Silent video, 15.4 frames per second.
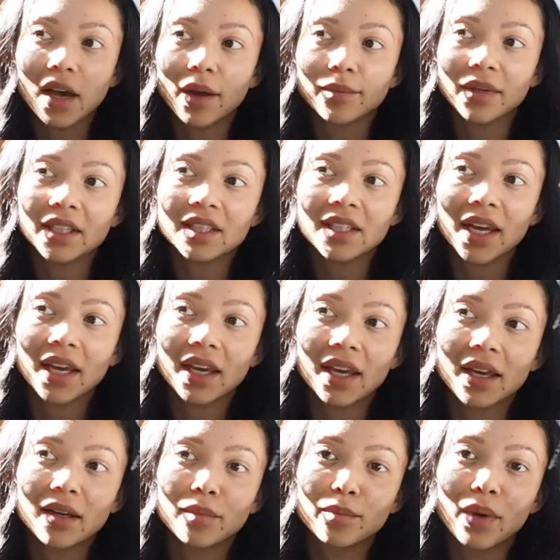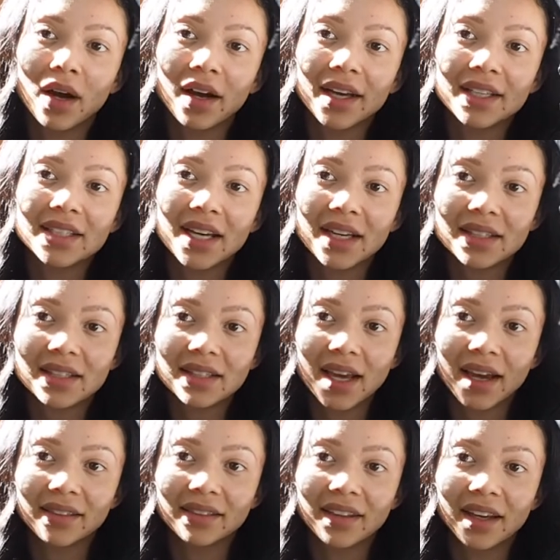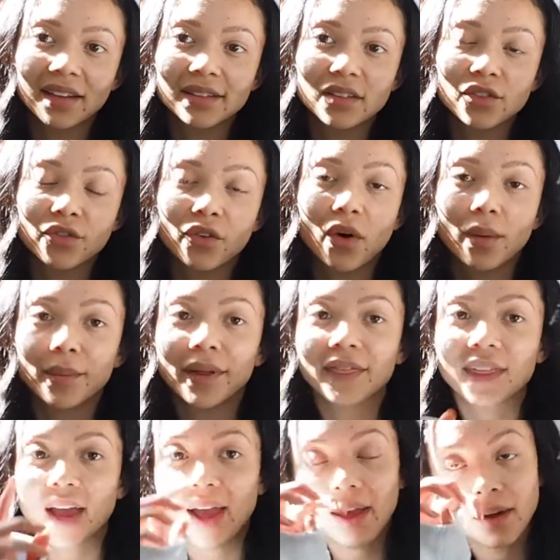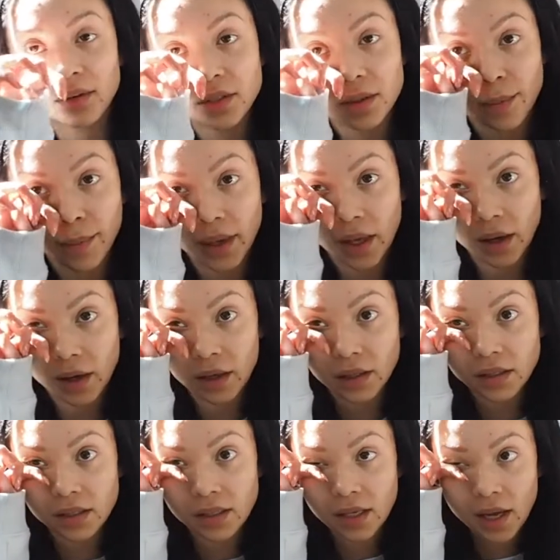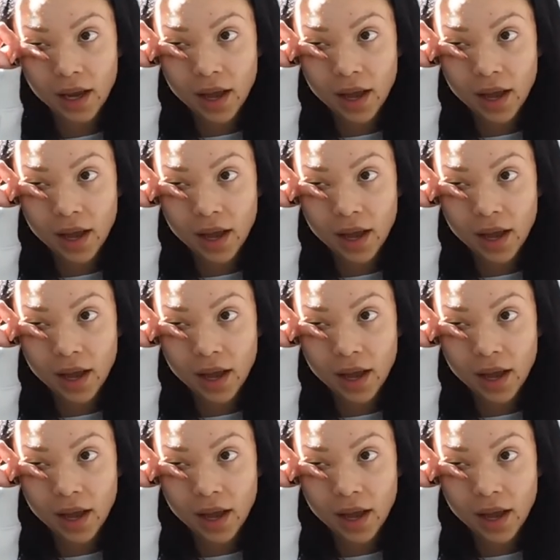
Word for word: I'm going to take in my desk and things from the house because